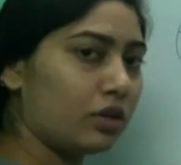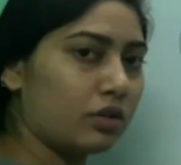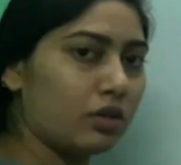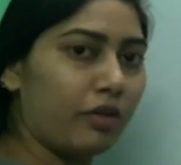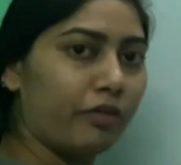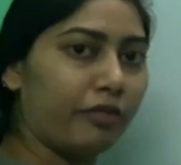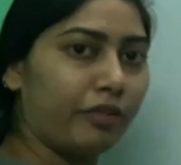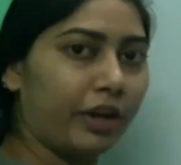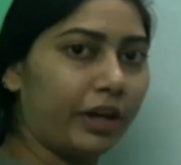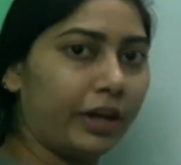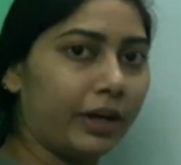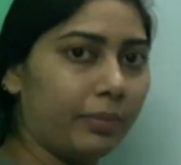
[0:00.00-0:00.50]
of
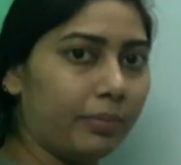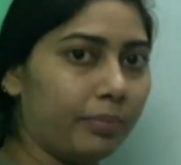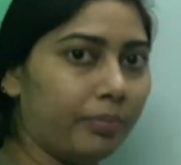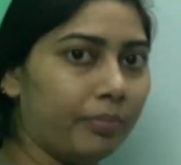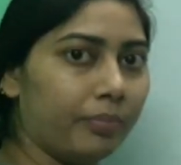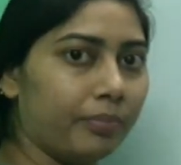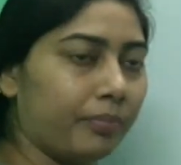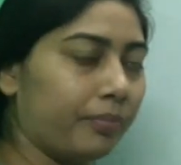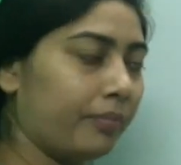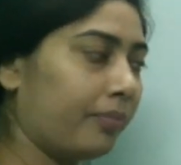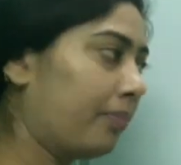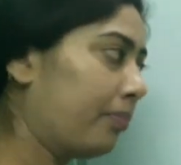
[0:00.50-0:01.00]
freedom.
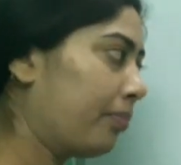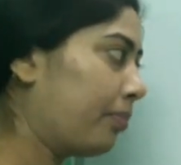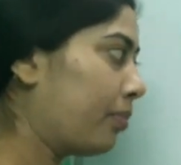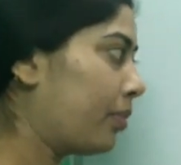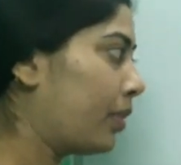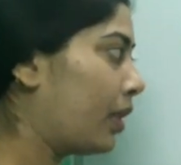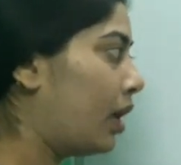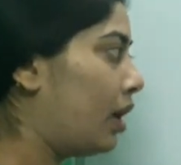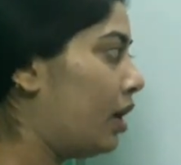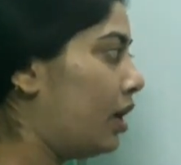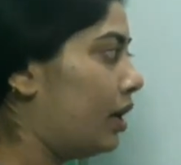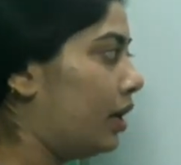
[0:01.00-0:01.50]

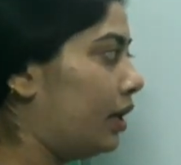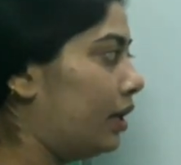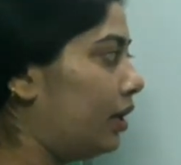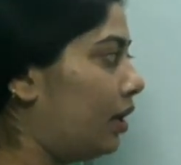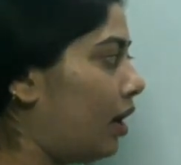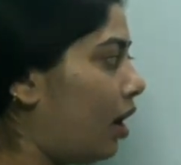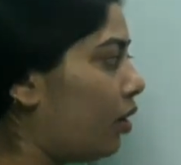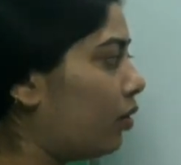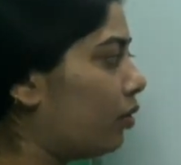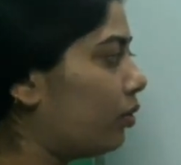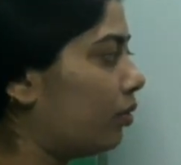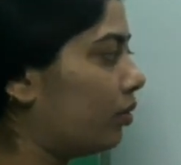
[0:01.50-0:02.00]

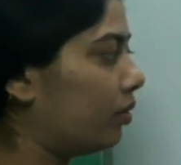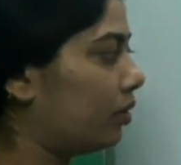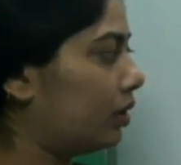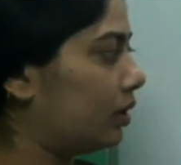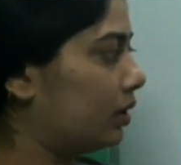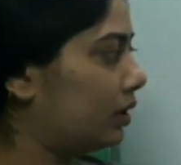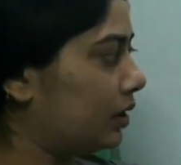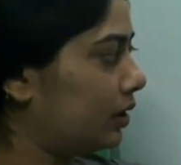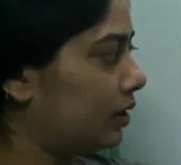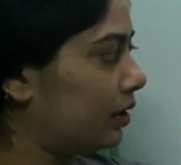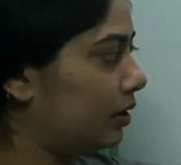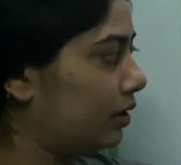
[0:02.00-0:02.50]
Now
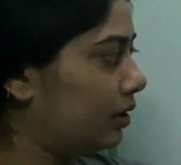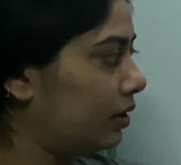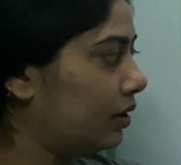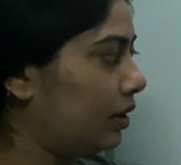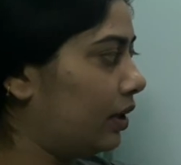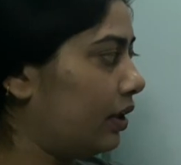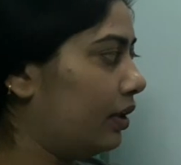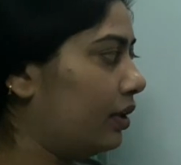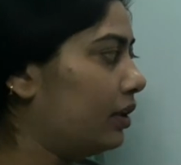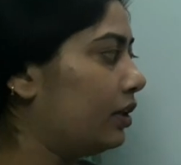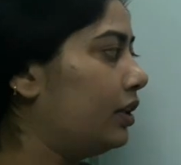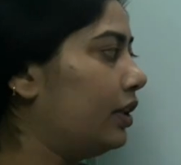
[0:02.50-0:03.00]

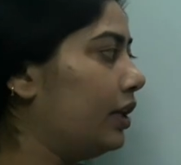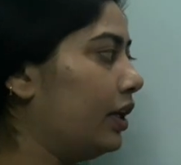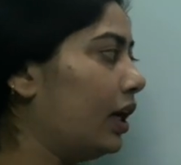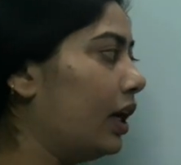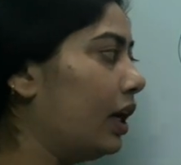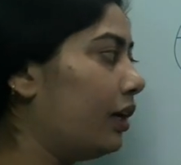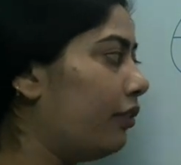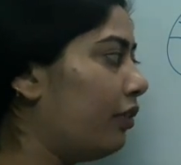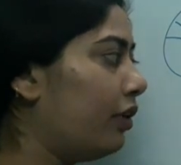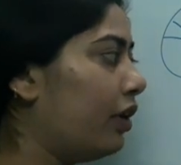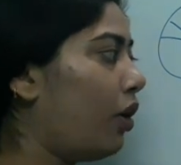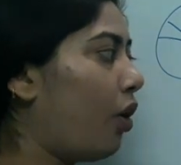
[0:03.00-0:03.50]
there
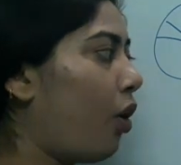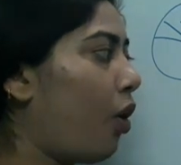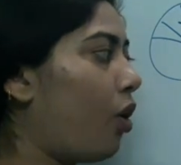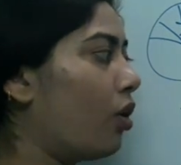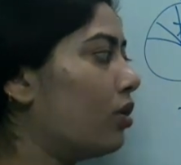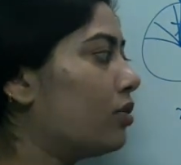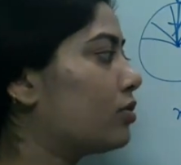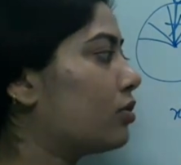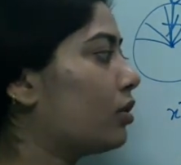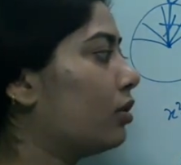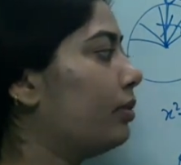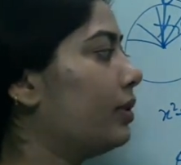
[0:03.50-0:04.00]
will
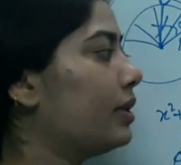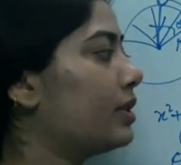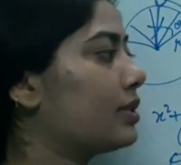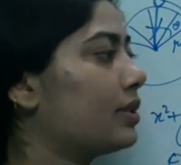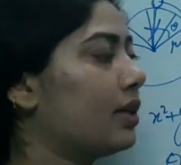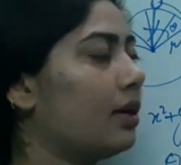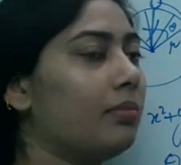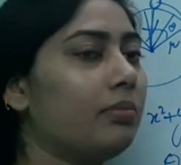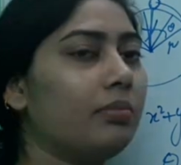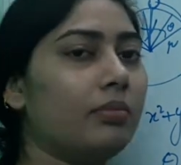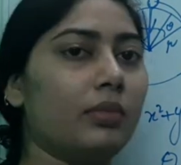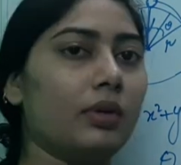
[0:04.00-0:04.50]
also be
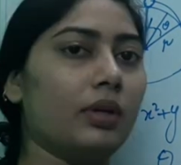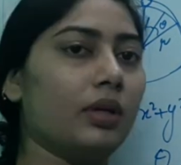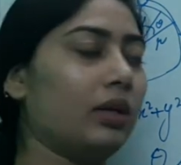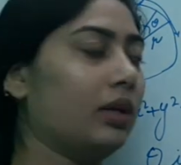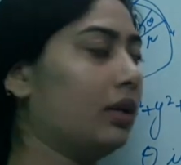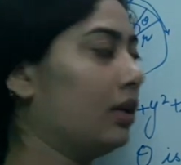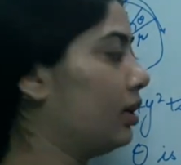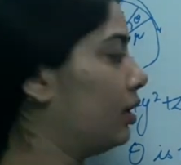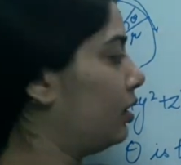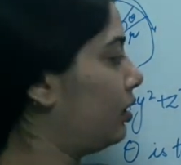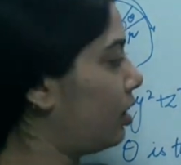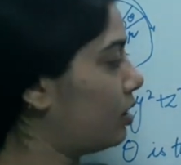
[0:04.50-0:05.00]
some
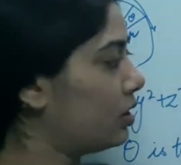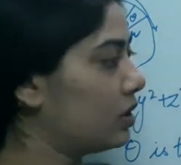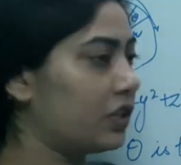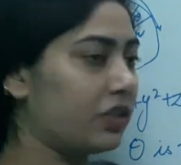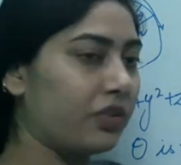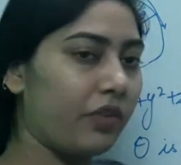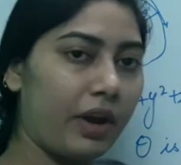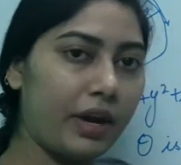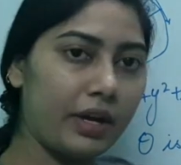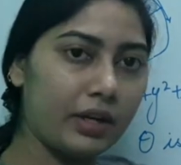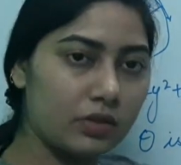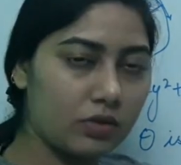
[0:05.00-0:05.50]

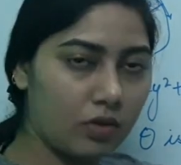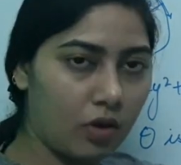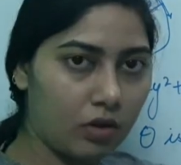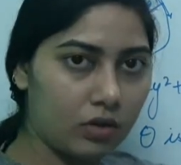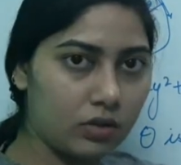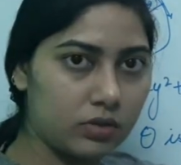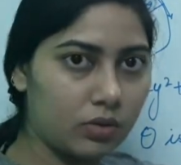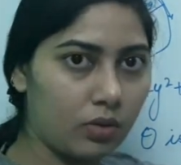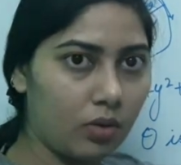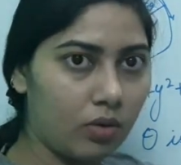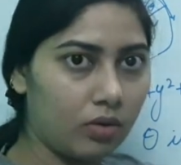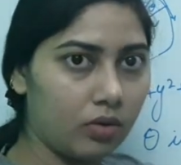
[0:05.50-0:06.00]
constraints
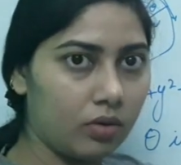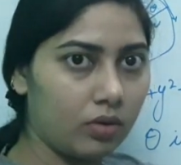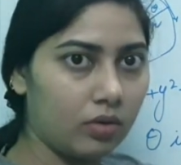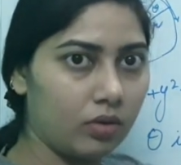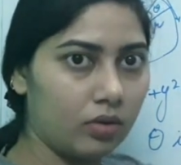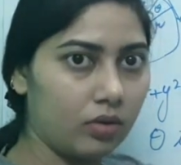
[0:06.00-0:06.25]
also.